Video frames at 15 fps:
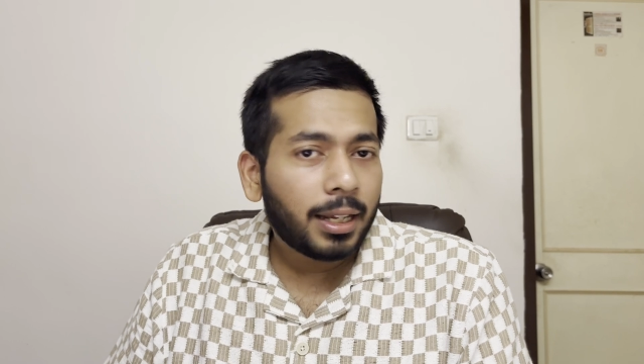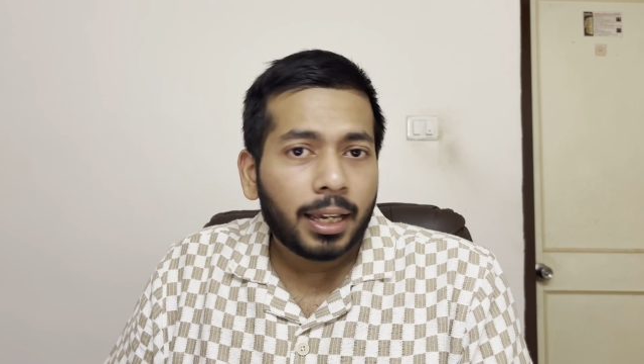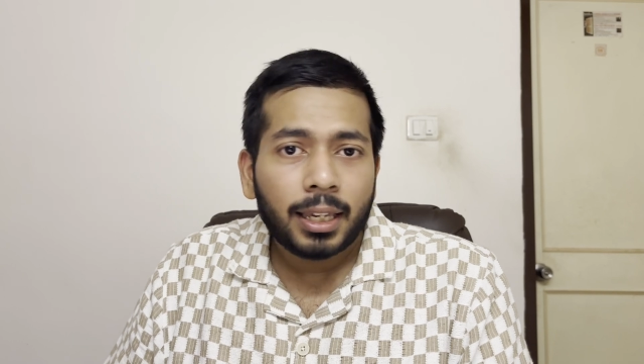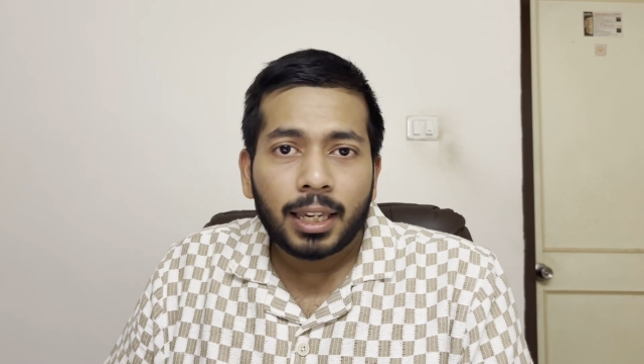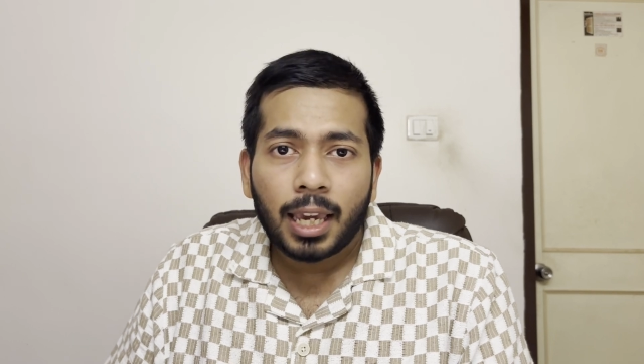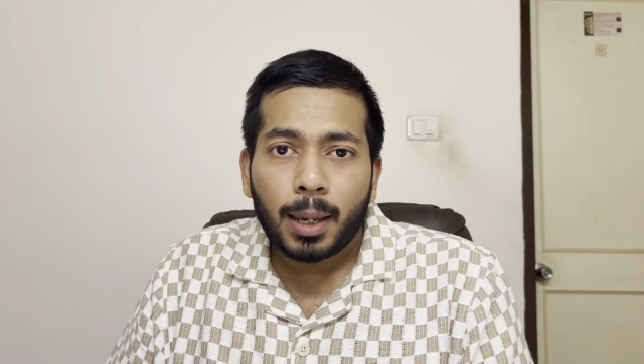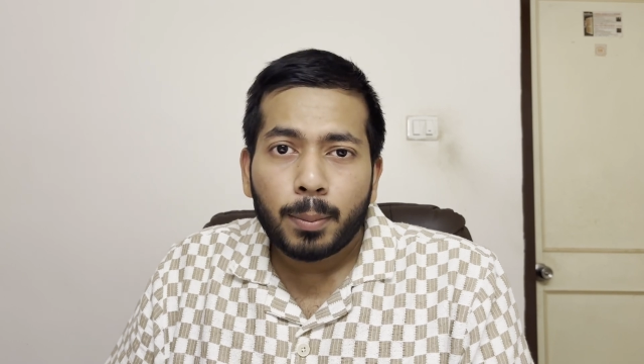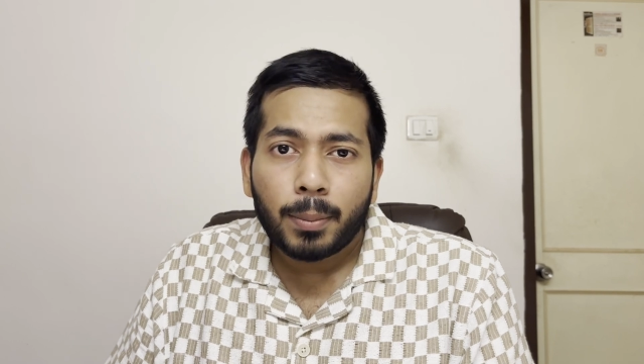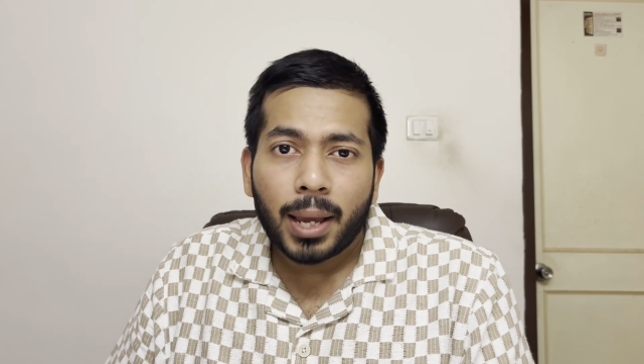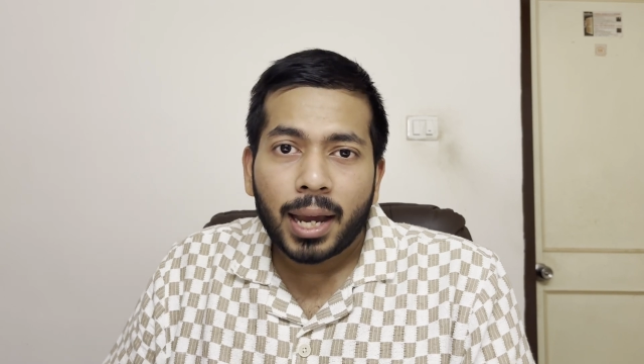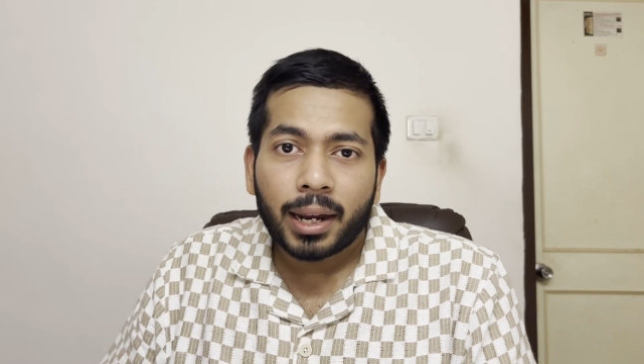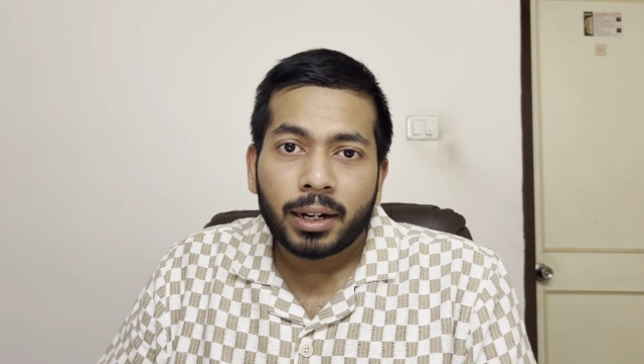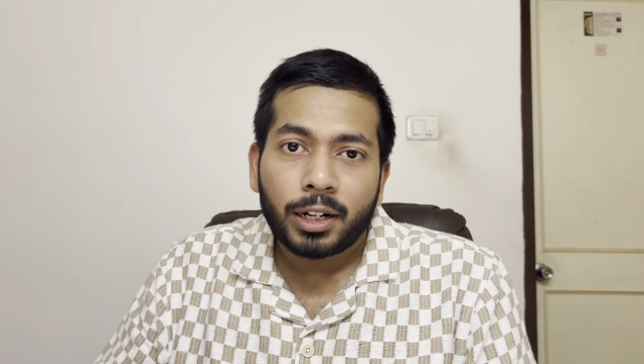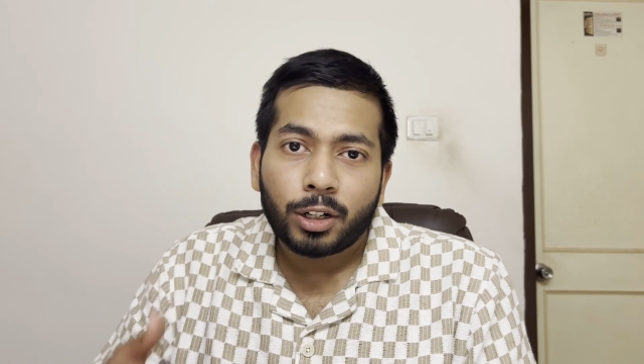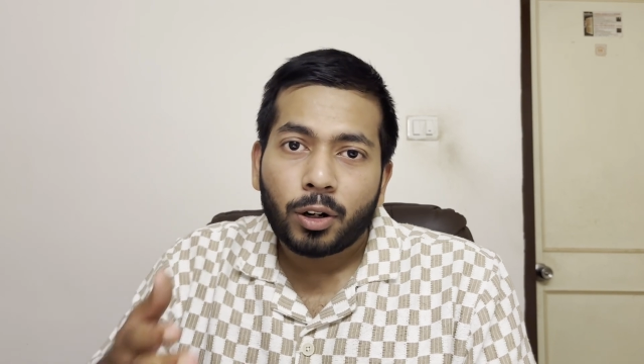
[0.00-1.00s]
I came back
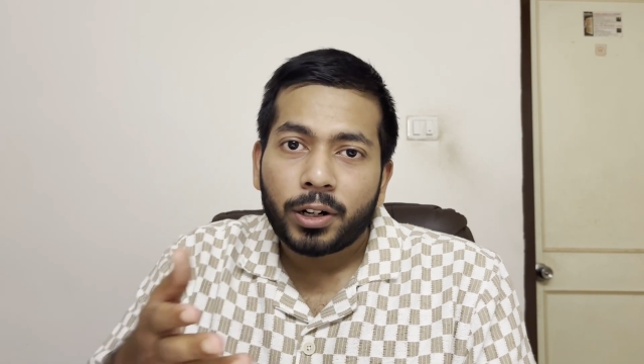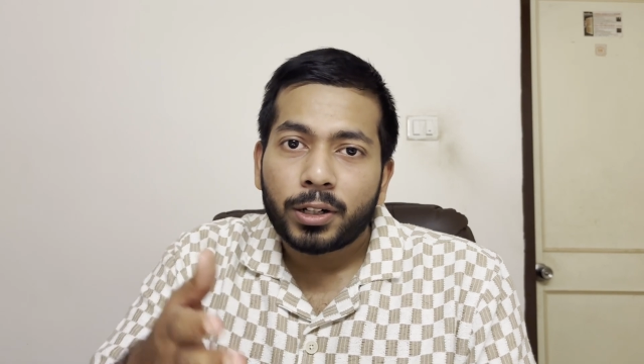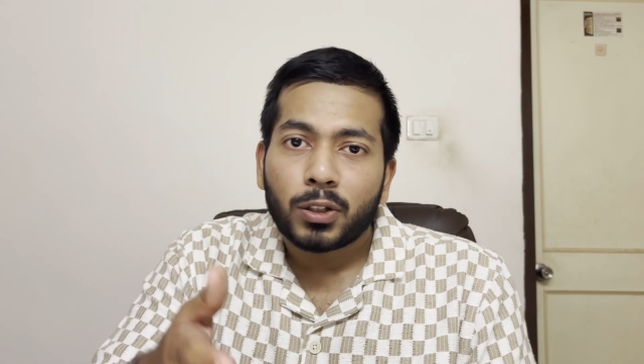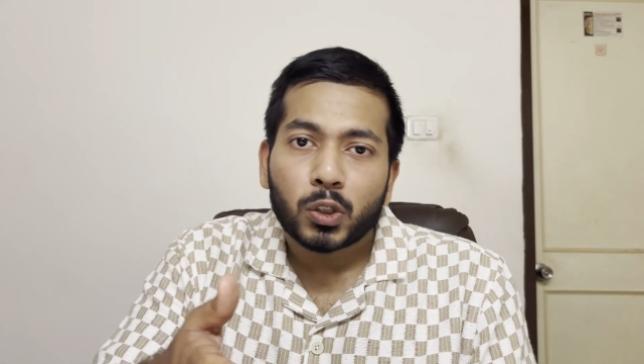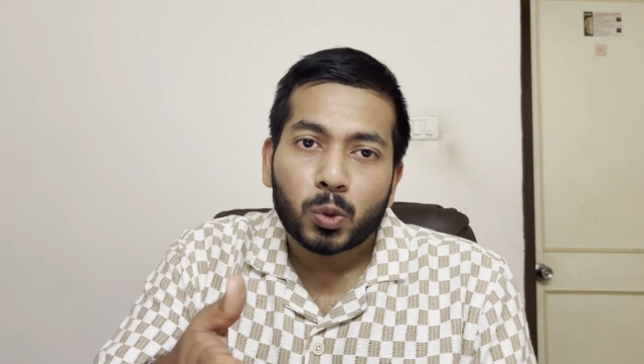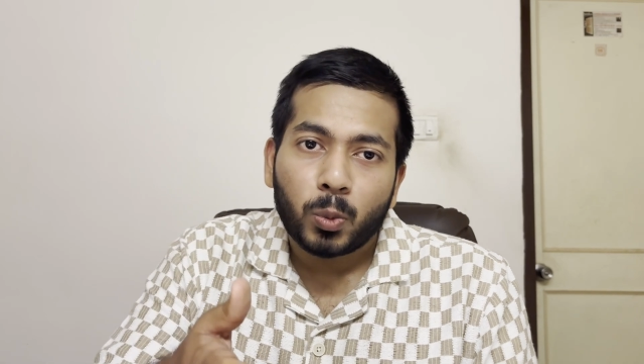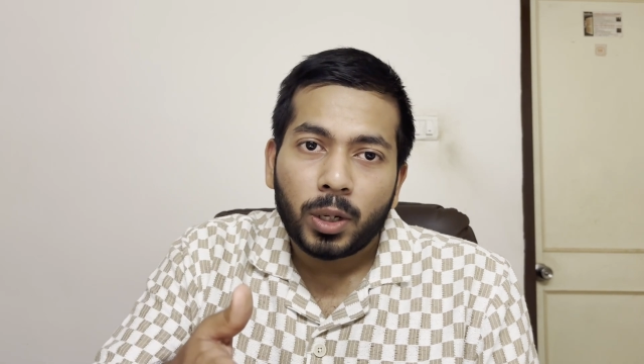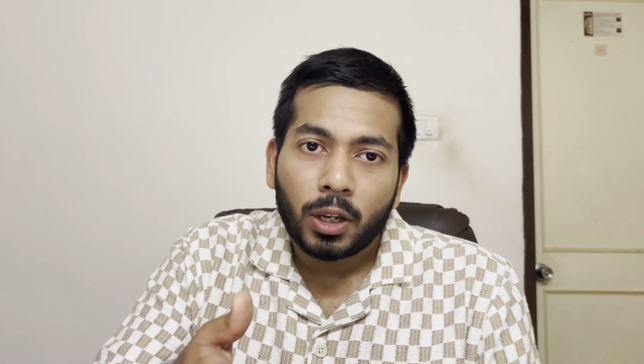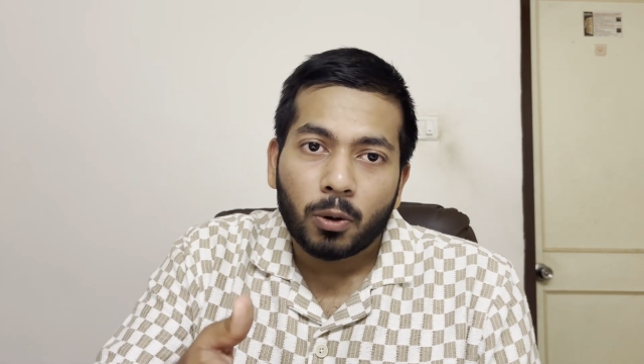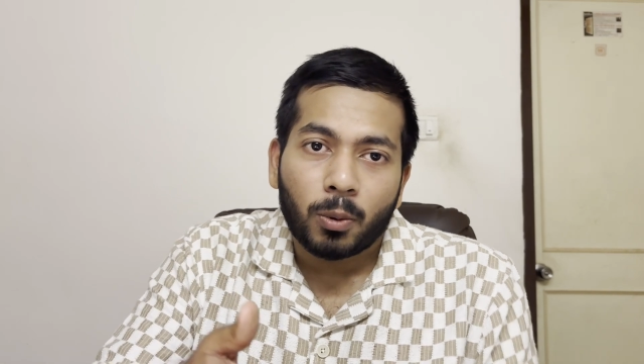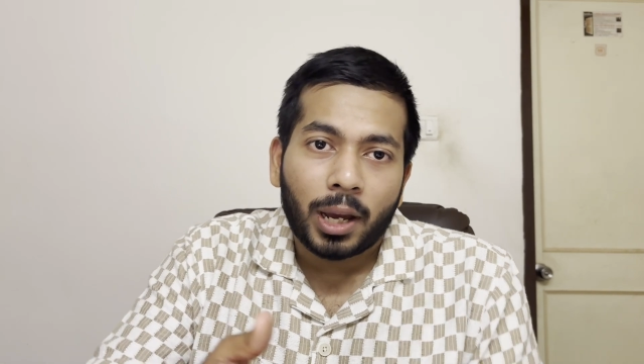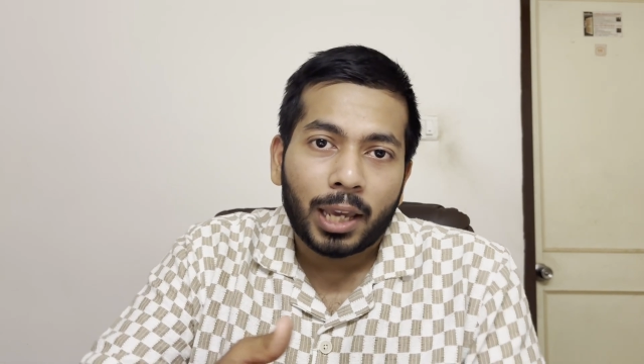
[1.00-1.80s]
and recorded this video.